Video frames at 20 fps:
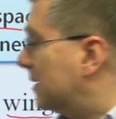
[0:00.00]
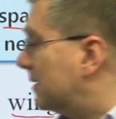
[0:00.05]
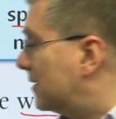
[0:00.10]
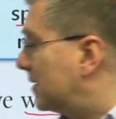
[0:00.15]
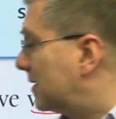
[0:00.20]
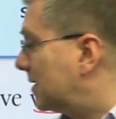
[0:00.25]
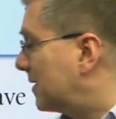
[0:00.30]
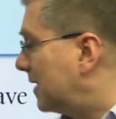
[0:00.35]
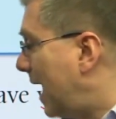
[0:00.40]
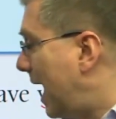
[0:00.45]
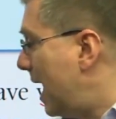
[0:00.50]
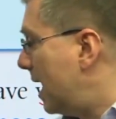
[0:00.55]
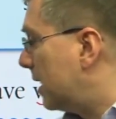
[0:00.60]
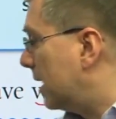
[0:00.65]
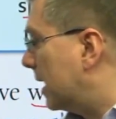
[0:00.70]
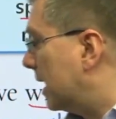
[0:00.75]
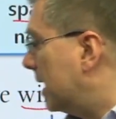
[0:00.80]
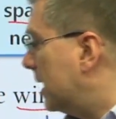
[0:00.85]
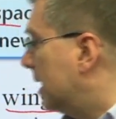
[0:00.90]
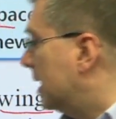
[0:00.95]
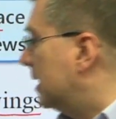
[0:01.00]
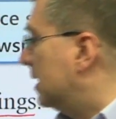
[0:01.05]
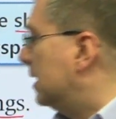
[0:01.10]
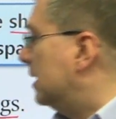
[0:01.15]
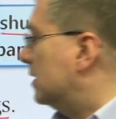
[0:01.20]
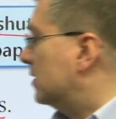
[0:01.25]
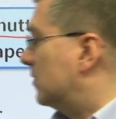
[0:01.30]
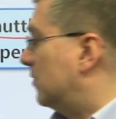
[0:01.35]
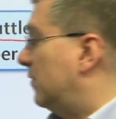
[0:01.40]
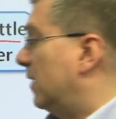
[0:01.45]
Sally
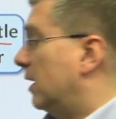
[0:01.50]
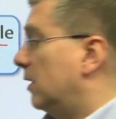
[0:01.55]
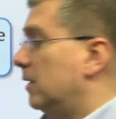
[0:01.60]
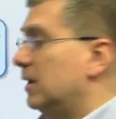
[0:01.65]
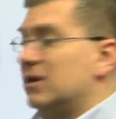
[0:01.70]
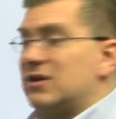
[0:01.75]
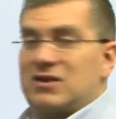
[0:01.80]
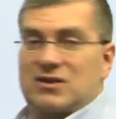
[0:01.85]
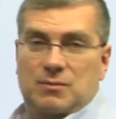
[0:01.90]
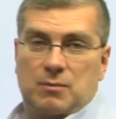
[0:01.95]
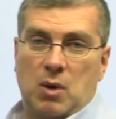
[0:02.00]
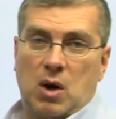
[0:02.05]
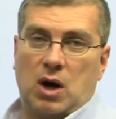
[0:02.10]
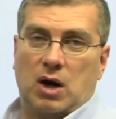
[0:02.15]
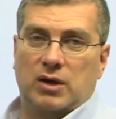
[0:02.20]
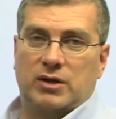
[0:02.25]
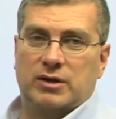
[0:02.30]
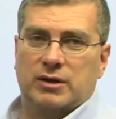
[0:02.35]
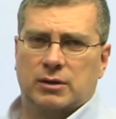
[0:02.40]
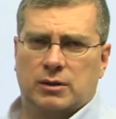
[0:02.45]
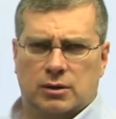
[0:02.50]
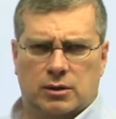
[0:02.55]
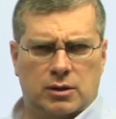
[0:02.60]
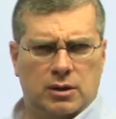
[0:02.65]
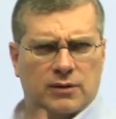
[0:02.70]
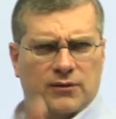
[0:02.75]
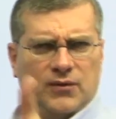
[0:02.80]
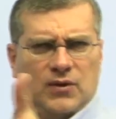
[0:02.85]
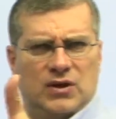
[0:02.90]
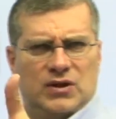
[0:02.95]
is very smart.
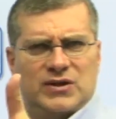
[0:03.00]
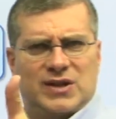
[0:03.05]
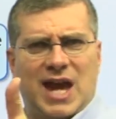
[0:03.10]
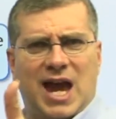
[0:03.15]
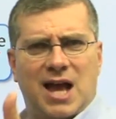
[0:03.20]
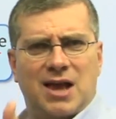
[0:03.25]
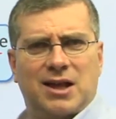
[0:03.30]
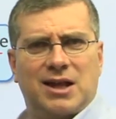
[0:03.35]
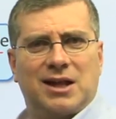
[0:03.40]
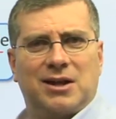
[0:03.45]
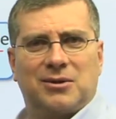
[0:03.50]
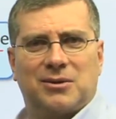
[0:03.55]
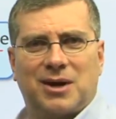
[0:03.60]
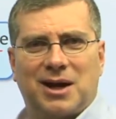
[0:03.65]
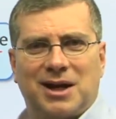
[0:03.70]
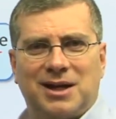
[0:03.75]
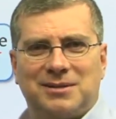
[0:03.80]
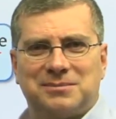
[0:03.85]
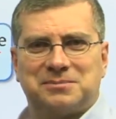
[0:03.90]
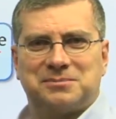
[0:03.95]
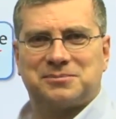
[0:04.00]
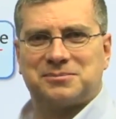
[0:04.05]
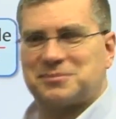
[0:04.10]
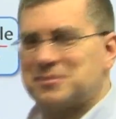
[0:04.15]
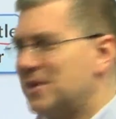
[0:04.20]
Good for Sally, right?